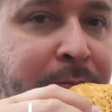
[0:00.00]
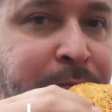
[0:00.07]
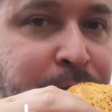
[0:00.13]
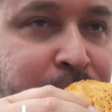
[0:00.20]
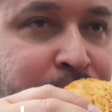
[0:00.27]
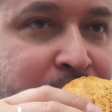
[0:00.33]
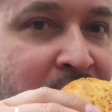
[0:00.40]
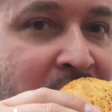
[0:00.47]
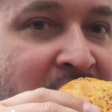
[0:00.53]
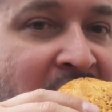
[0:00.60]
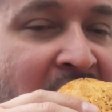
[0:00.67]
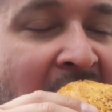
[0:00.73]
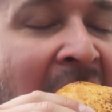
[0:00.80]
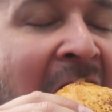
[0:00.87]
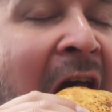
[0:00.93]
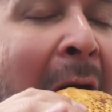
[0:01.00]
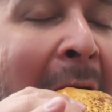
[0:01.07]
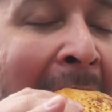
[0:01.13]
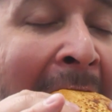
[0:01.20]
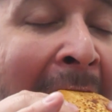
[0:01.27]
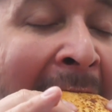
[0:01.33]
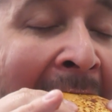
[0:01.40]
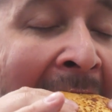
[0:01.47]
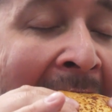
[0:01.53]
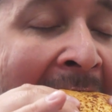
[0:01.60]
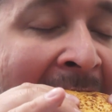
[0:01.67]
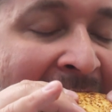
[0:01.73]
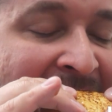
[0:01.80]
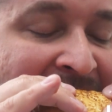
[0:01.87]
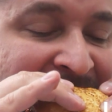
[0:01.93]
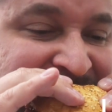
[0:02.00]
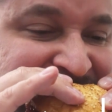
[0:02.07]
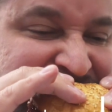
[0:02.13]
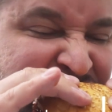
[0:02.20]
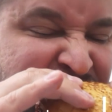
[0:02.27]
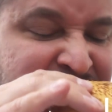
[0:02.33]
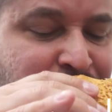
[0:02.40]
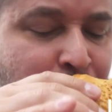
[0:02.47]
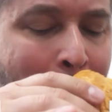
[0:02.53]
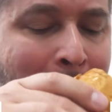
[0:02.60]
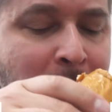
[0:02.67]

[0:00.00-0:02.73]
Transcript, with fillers: were eating meat around the world, and farmers